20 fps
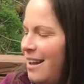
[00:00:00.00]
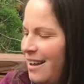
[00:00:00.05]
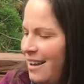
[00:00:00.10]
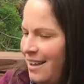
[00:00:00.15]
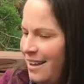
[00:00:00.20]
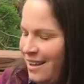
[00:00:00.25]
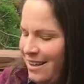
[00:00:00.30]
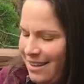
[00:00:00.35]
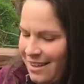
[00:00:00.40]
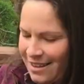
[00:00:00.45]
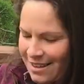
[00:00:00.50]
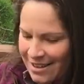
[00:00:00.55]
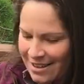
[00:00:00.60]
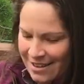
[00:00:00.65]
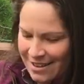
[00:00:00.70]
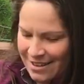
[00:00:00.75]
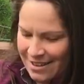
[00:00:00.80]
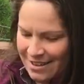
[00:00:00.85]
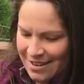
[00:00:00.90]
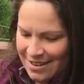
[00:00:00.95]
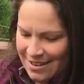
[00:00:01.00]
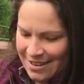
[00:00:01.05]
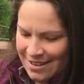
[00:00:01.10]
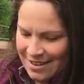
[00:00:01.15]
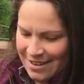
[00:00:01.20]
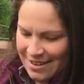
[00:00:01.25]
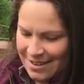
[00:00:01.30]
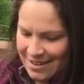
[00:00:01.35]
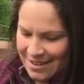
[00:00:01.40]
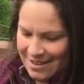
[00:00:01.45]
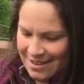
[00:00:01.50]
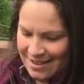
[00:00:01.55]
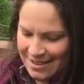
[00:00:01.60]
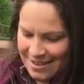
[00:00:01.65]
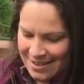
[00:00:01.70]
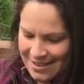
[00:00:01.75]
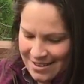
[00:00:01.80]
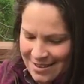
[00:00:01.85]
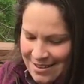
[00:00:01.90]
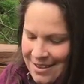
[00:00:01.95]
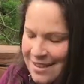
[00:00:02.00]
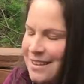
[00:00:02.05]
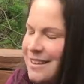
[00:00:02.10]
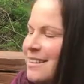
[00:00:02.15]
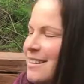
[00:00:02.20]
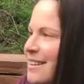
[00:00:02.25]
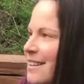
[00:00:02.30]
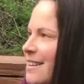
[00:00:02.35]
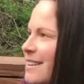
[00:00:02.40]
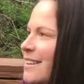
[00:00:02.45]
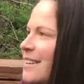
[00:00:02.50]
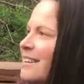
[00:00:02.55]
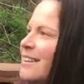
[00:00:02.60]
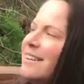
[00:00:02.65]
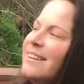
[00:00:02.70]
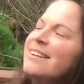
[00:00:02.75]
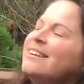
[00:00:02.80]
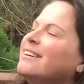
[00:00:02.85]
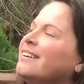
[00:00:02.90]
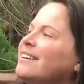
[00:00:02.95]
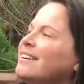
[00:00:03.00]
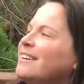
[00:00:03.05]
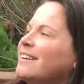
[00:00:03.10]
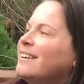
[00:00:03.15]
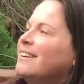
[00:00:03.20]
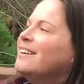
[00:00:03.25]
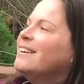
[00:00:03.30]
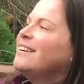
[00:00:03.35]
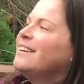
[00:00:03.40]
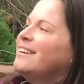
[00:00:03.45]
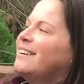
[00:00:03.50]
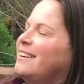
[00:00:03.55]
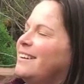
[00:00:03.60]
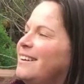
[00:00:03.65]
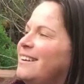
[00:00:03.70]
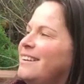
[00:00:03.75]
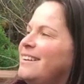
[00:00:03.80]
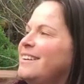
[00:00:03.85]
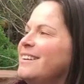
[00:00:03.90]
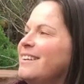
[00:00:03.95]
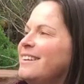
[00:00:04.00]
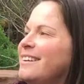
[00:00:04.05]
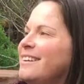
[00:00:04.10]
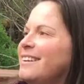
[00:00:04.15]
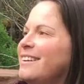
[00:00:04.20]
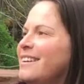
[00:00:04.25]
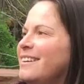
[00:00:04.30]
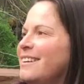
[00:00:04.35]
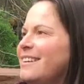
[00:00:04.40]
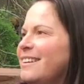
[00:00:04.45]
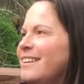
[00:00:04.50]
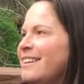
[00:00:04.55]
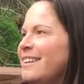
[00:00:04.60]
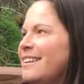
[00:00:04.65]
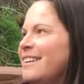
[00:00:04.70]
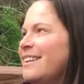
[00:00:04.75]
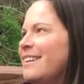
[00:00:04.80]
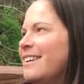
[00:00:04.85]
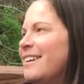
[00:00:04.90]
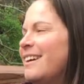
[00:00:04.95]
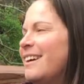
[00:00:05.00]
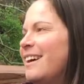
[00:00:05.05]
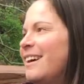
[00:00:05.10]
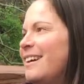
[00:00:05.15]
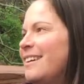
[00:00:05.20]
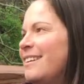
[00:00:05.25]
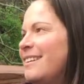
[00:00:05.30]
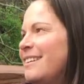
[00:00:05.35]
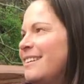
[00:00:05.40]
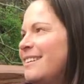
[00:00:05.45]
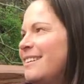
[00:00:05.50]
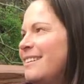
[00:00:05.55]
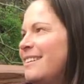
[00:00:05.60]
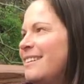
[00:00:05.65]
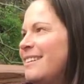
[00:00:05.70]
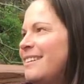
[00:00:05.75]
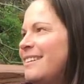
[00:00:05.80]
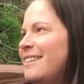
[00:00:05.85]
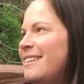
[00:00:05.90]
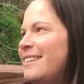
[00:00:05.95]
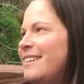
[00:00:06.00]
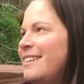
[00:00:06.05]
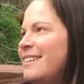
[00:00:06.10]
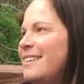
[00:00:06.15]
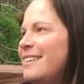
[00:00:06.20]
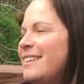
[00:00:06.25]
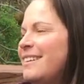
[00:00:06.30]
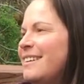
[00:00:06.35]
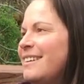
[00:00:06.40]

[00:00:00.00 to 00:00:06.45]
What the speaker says: [no speech]